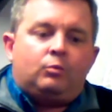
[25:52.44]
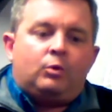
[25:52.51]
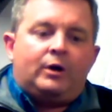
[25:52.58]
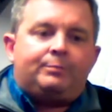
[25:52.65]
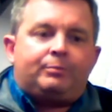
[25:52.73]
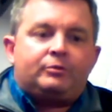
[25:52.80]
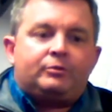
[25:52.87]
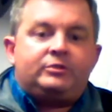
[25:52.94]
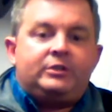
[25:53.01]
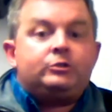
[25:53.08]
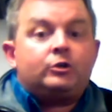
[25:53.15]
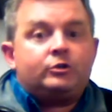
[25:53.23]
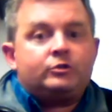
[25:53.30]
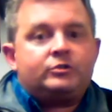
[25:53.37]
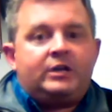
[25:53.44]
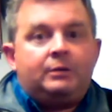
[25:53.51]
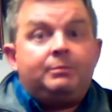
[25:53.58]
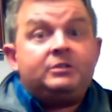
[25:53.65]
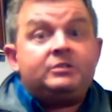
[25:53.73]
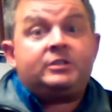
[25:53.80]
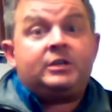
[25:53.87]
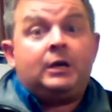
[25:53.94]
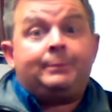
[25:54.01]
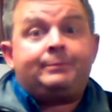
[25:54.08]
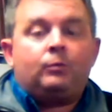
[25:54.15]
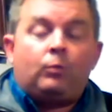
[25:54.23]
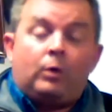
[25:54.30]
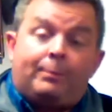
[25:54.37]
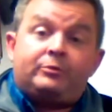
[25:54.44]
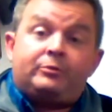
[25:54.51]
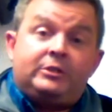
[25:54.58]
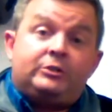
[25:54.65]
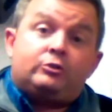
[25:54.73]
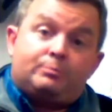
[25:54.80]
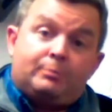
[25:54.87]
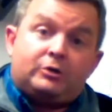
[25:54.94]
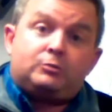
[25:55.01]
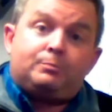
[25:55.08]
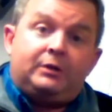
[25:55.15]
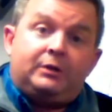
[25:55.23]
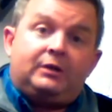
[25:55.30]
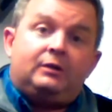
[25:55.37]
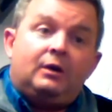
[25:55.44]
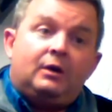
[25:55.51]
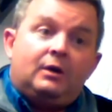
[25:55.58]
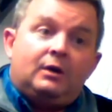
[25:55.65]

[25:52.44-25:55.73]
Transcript: what procedures can be skipped and what procedures must